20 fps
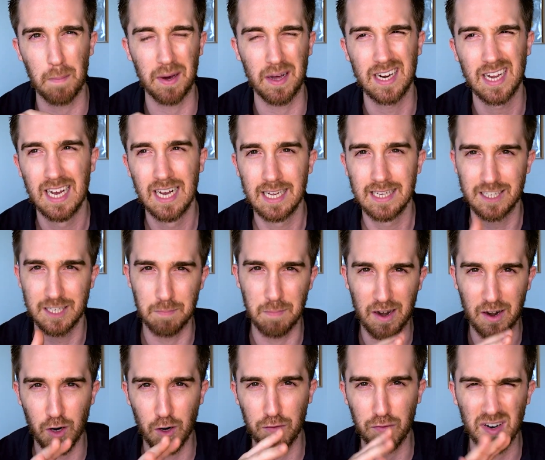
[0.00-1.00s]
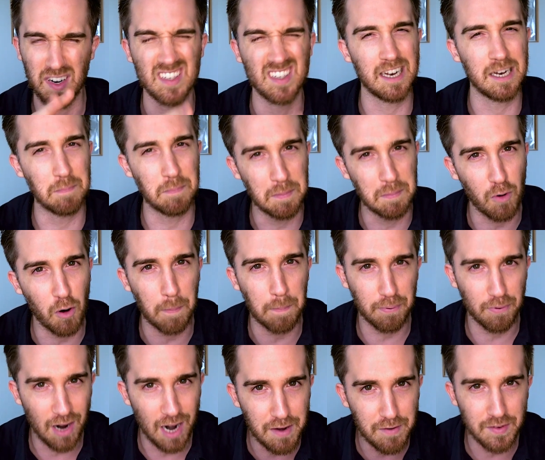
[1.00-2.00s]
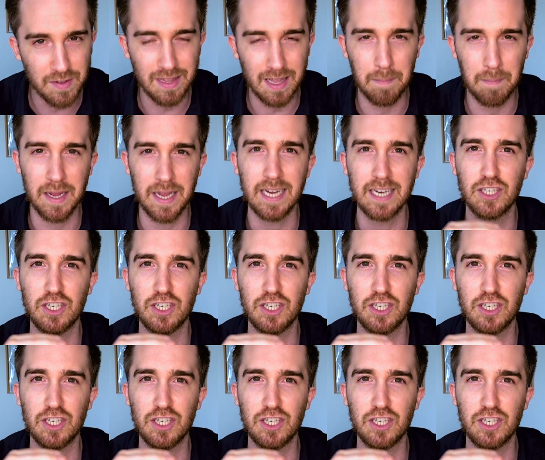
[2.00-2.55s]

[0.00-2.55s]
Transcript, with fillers: But since my girlfriend is a little bit more private than me,